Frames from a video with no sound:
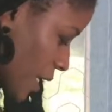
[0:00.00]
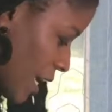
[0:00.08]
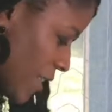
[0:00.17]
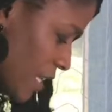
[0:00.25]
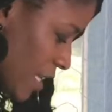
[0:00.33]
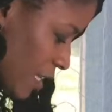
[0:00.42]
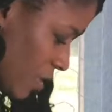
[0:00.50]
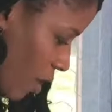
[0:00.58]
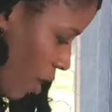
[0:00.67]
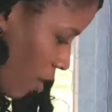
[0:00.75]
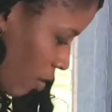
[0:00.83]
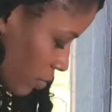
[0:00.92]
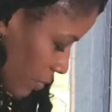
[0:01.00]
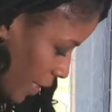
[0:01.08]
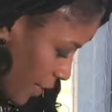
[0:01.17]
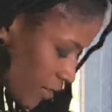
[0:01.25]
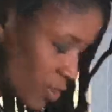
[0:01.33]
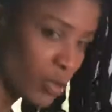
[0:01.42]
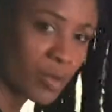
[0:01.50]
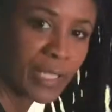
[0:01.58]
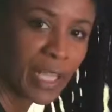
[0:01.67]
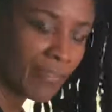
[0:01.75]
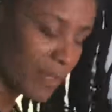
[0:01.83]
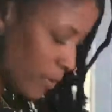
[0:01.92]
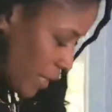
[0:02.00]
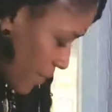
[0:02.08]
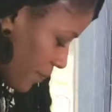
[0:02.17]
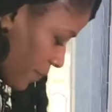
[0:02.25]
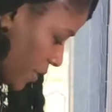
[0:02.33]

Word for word: And then, oh, carrots are going everywhere.